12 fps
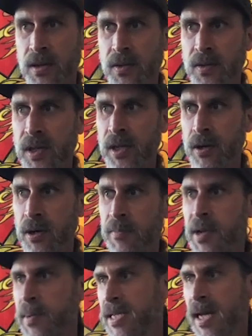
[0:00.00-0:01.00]
you know,
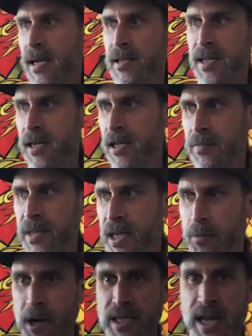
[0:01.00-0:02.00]
MDMA it's not going to be a
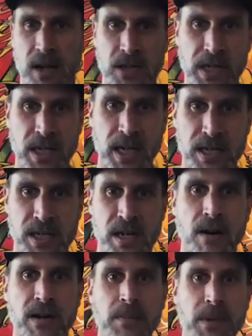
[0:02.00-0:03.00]
price gouging kind of scenario,